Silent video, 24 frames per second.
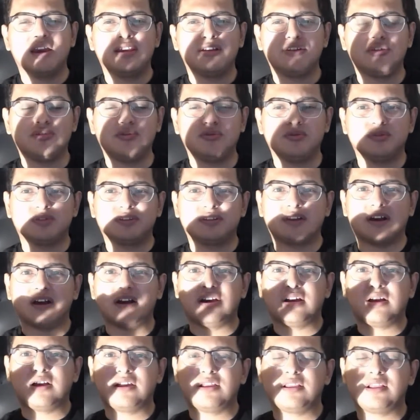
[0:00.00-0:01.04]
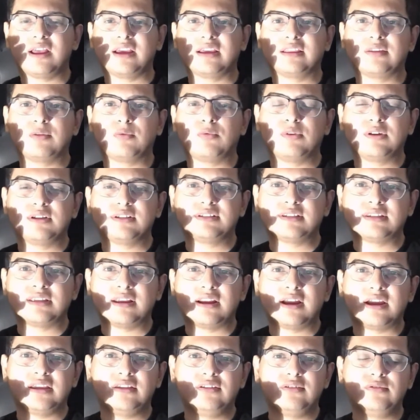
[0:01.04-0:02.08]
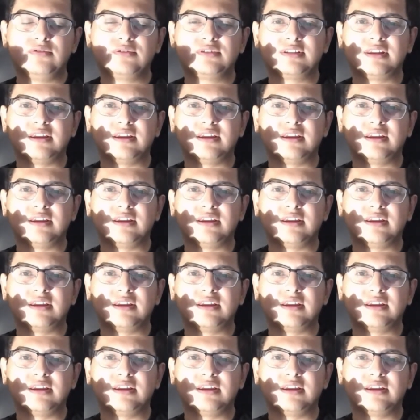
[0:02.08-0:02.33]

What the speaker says: use like the ones that I use